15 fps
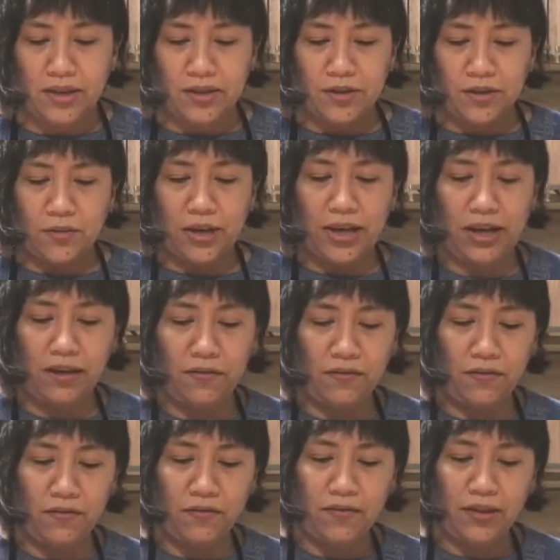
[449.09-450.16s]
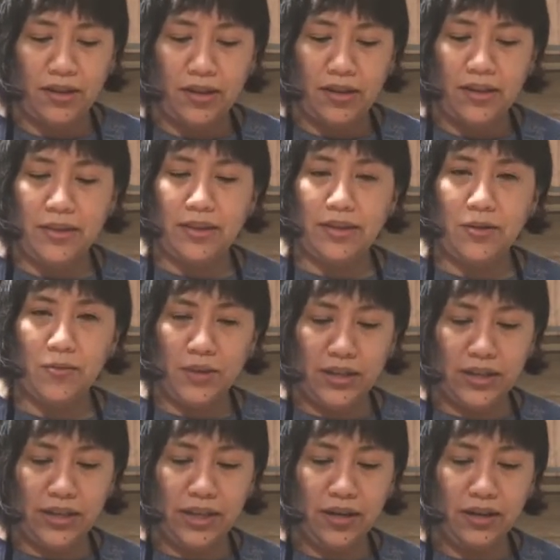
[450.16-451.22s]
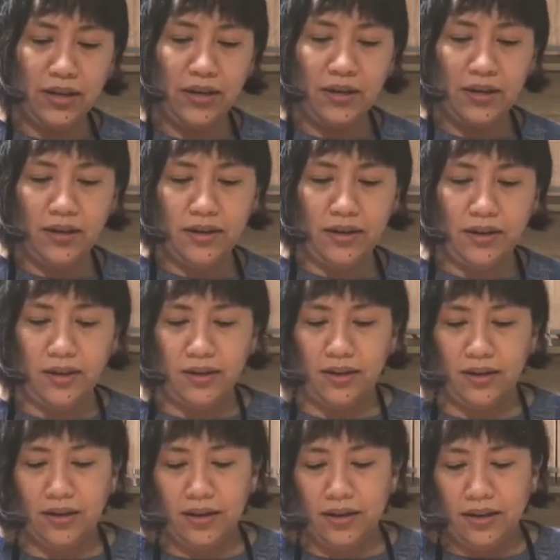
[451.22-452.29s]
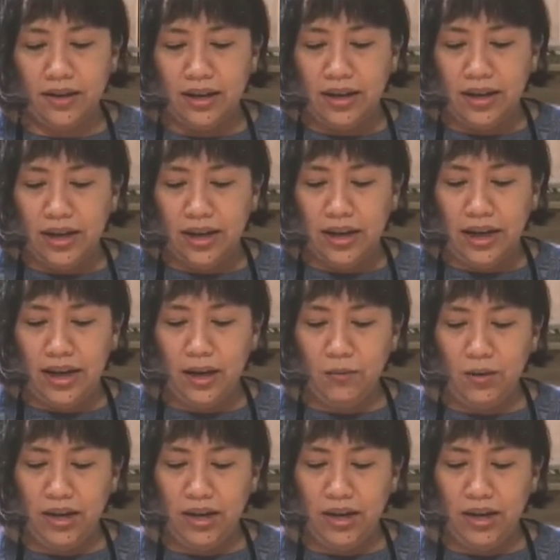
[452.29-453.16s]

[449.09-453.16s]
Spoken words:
So we have these ones here, and we